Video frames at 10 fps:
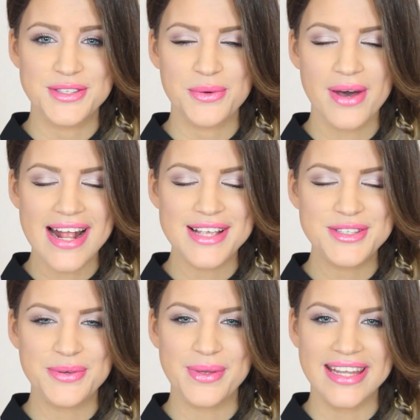So what
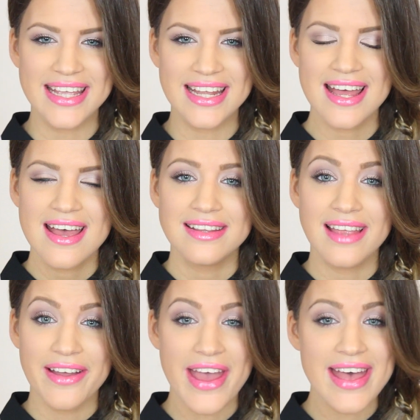else do we need?
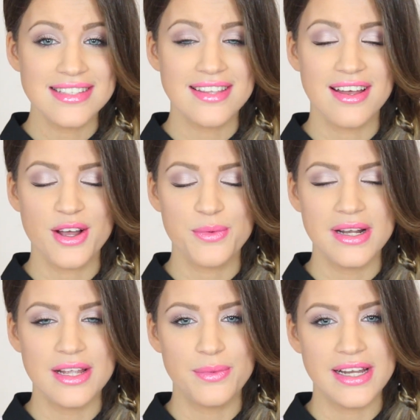Tanya has done a
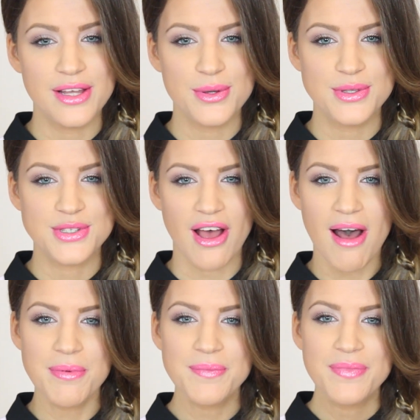really, really good
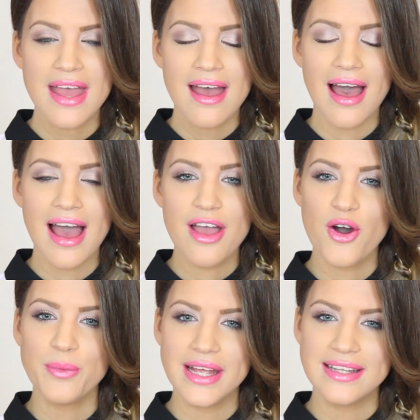job. I
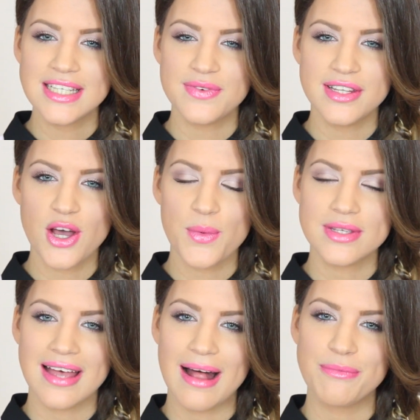hope that this video
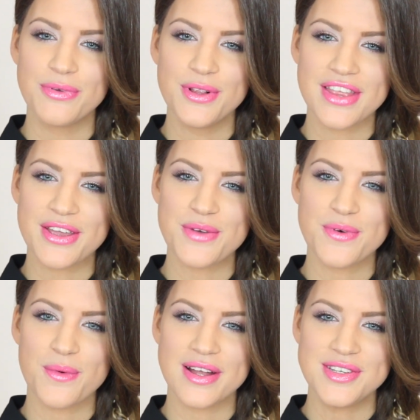was helpful. Thank you
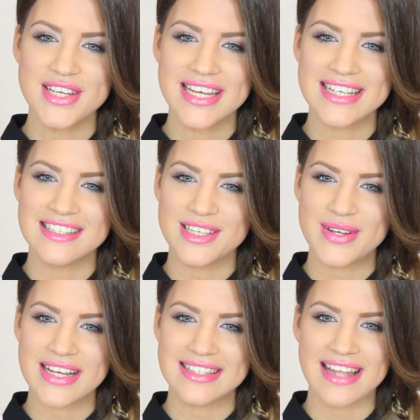for watching and see
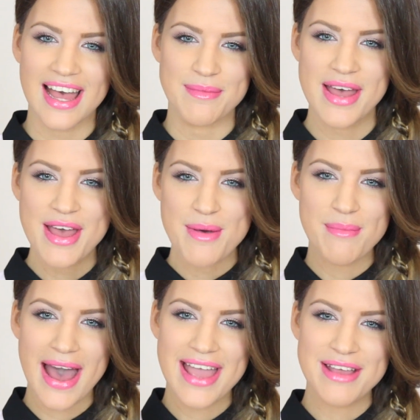you next time.
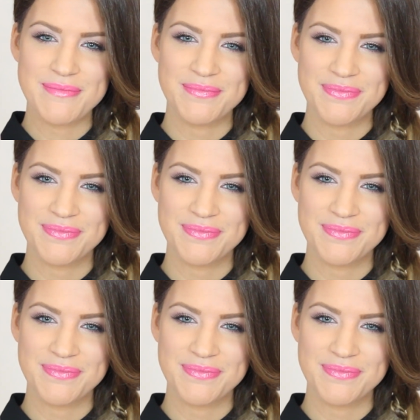Bye!